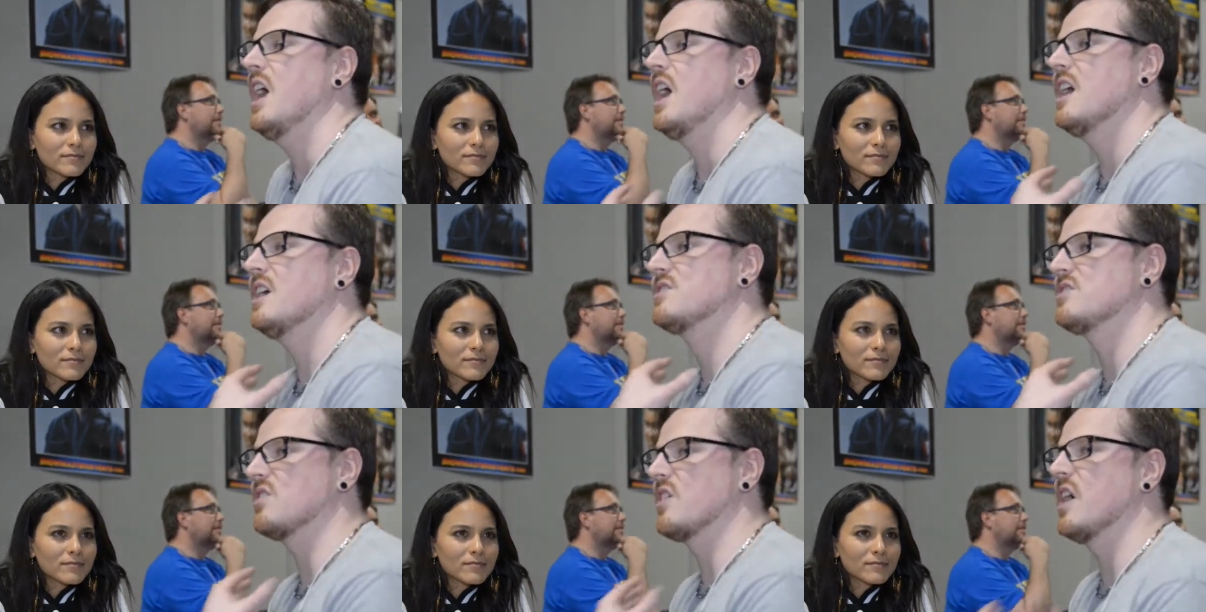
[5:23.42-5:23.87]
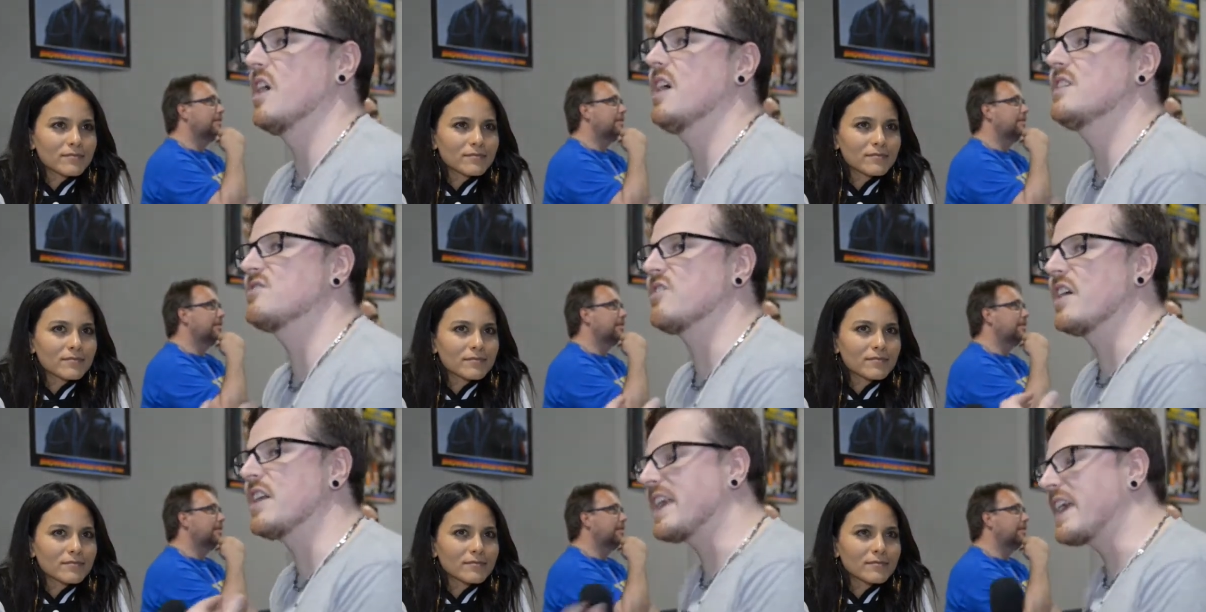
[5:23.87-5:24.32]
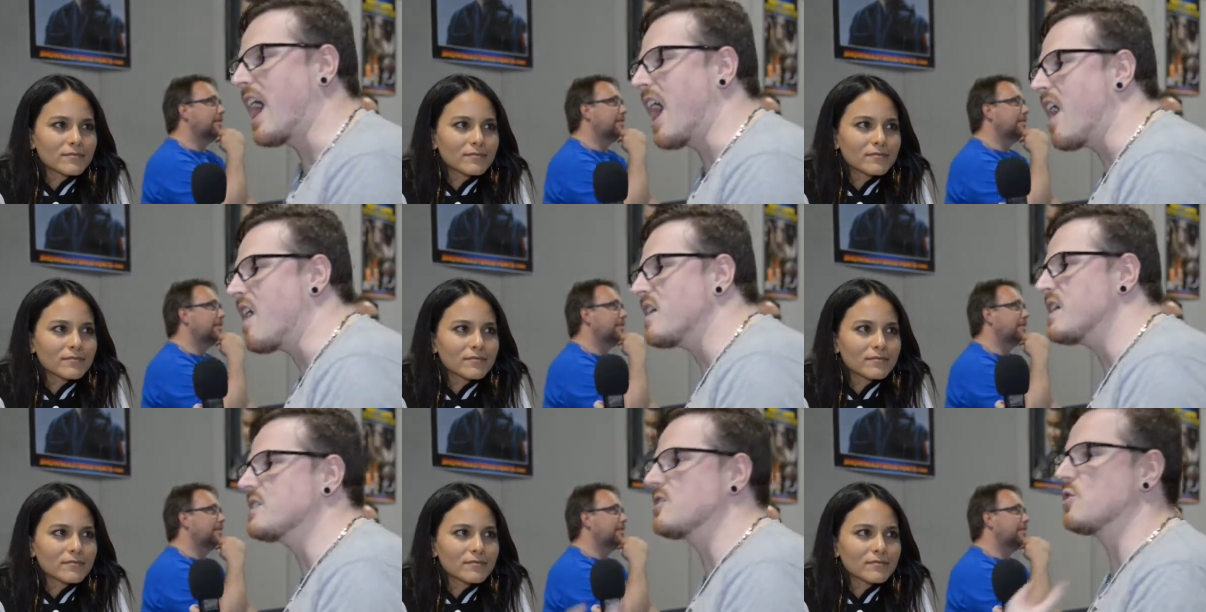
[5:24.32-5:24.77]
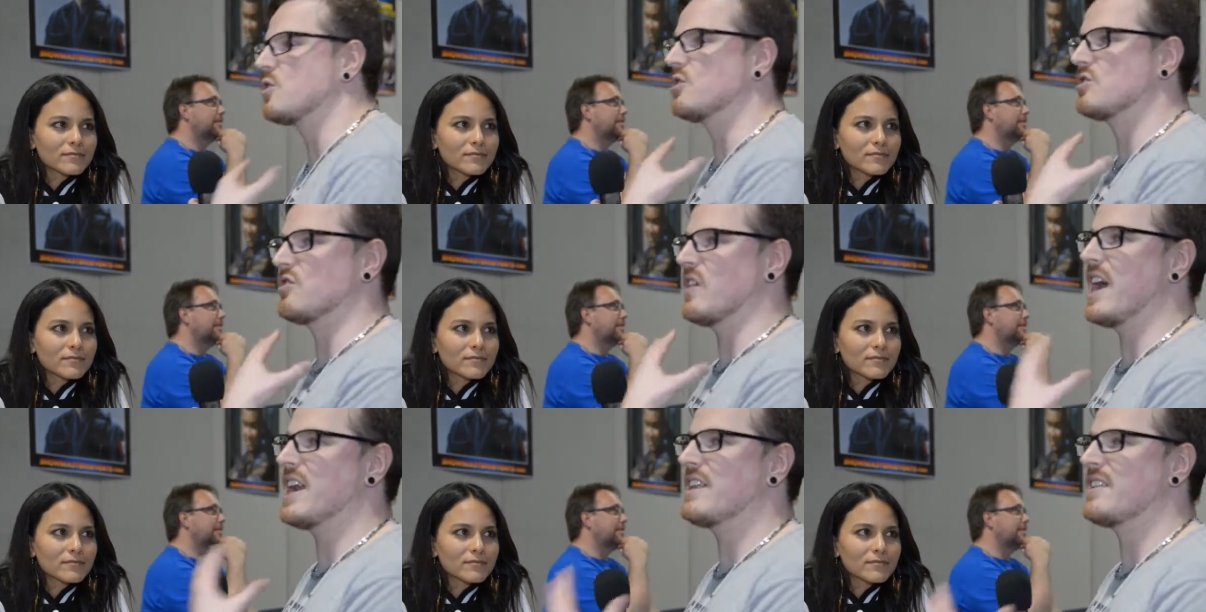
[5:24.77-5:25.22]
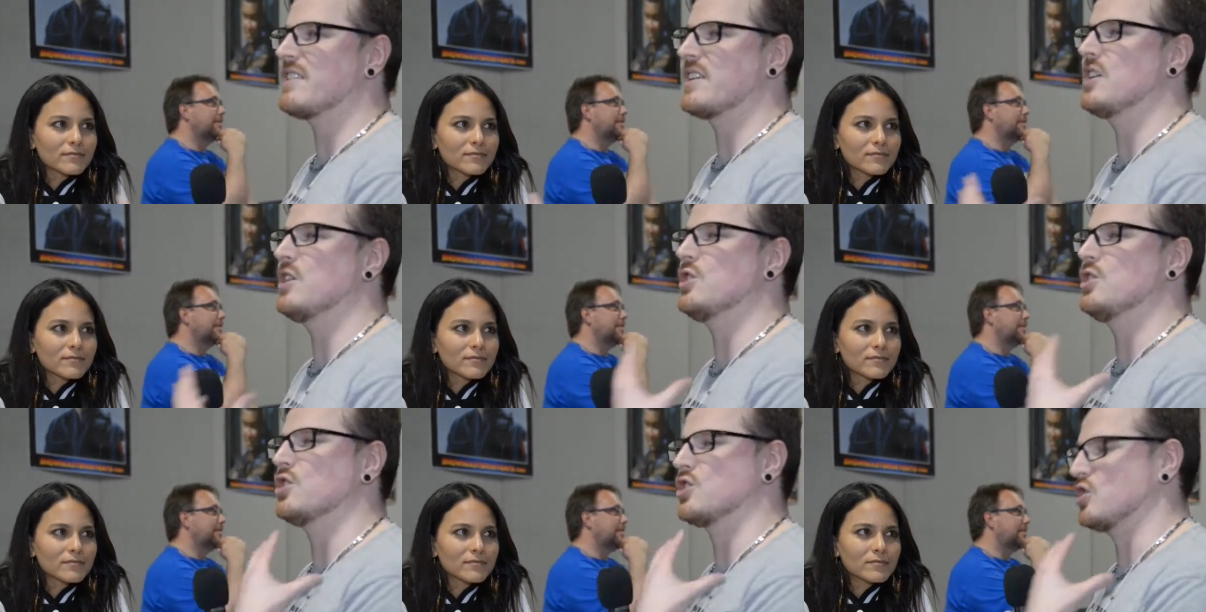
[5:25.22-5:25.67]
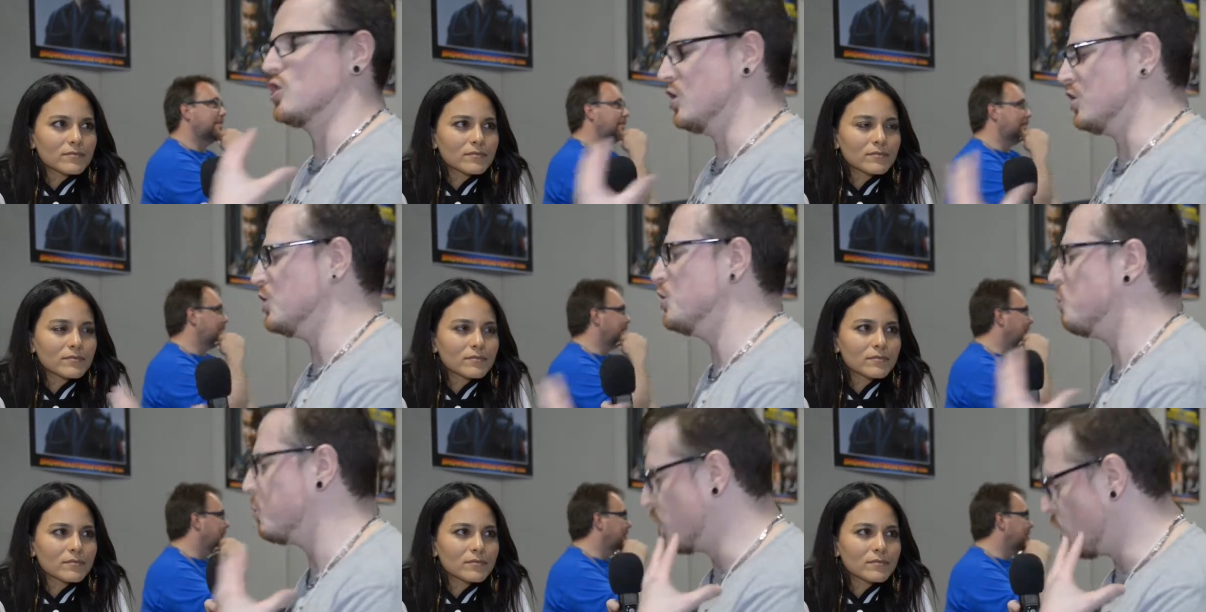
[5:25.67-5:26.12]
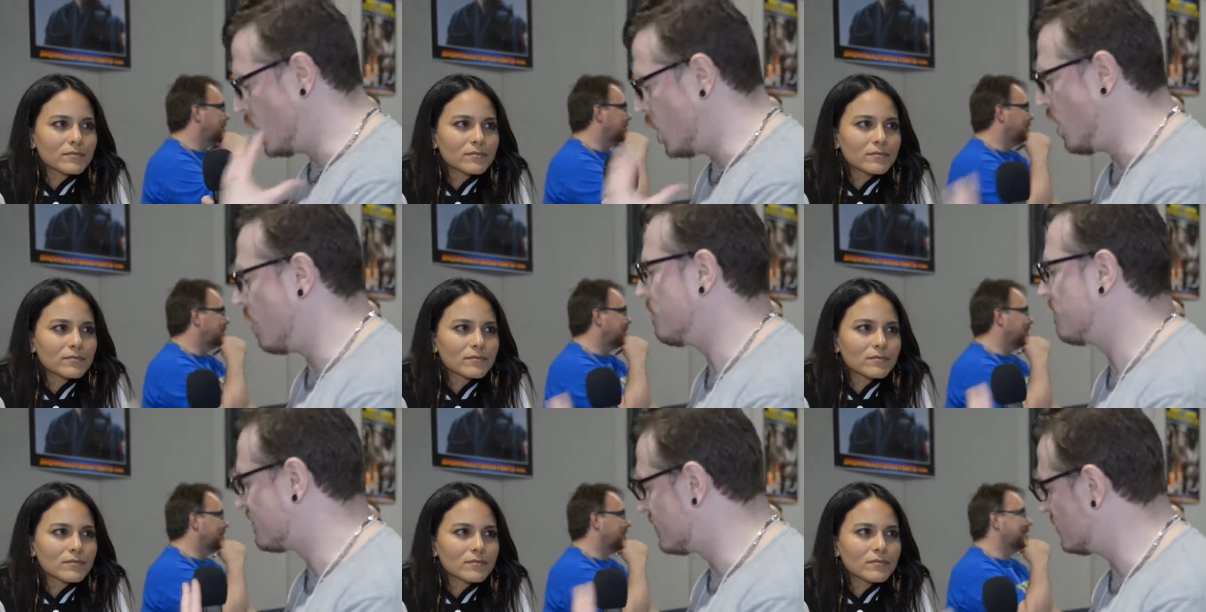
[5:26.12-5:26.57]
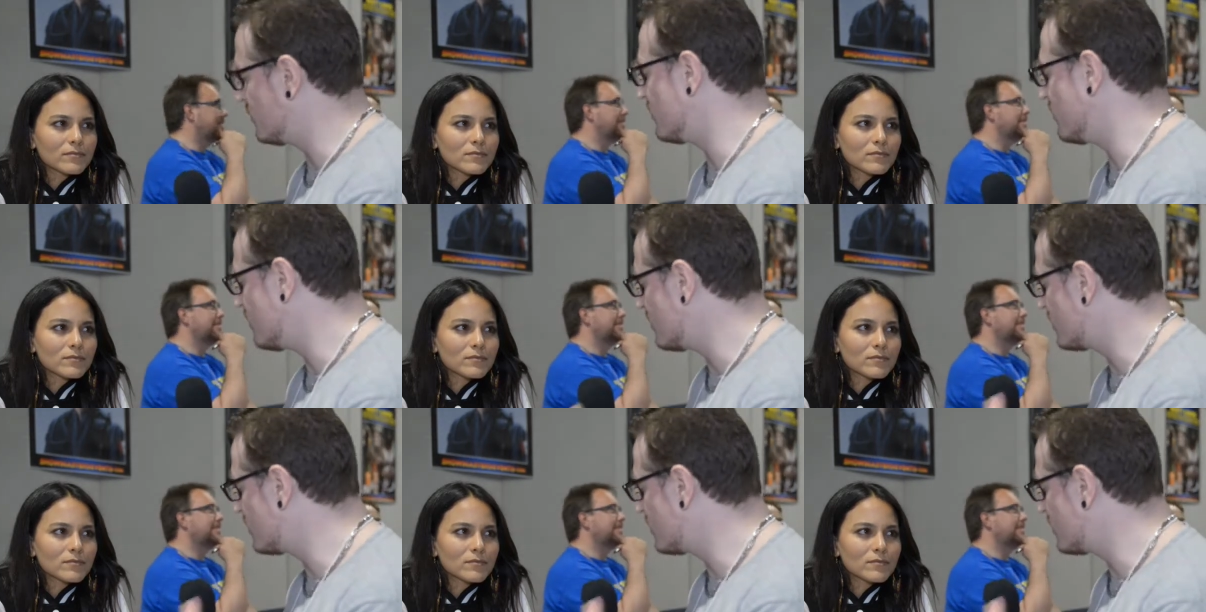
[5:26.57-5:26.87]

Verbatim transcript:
Speaker 1: Is there, is there any character? Is there anything you just you would love to do?